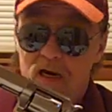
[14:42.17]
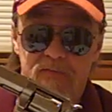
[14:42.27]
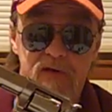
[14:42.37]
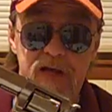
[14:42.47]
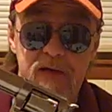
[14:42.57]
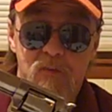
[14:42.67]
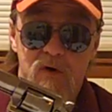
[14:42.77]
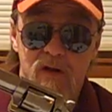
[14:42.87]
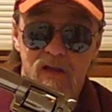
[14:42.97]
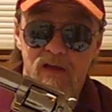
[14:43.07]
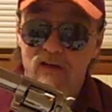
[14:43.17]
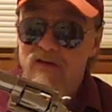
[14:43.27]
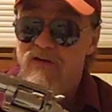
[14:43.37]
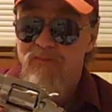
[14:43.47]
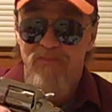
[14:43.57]
And if you get one of
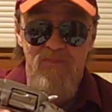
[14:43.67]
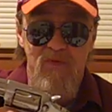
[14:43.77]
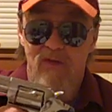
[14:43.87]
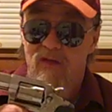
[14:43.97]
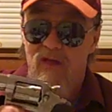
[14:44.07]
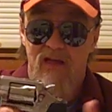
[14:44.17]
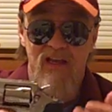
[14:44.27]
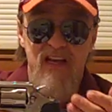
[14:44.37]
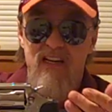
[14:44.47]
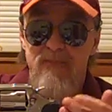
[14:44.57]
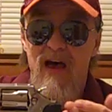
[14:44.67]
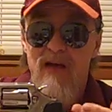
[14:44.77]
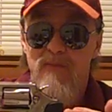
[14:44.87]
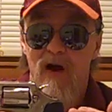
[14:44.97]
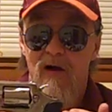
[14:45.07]
these, get the
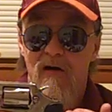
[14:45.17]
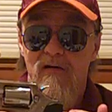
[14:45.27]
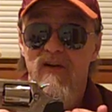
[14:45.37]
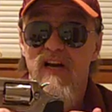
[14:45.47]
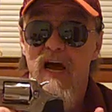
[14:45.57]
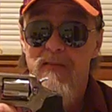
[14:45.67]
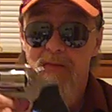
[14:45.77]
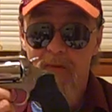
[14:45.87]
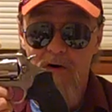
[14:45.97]
Pachmayr Diamond